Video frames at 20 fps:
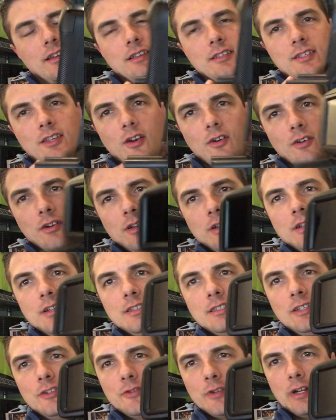So
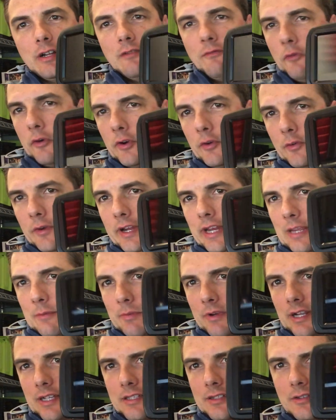still trying to avoid a rig,
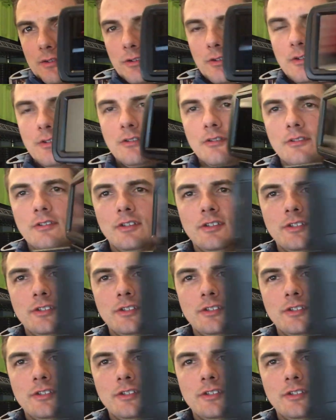but I stole